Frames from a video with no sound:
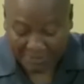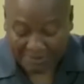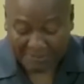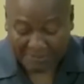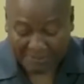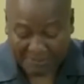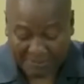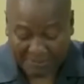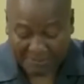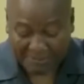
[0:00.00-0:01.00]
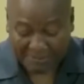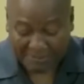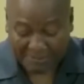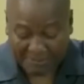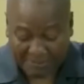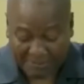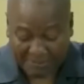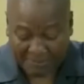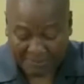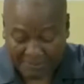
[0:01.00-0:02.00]
public to ensure its
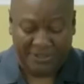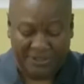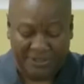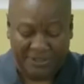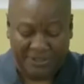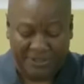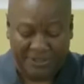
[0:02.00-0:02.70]
transparent use.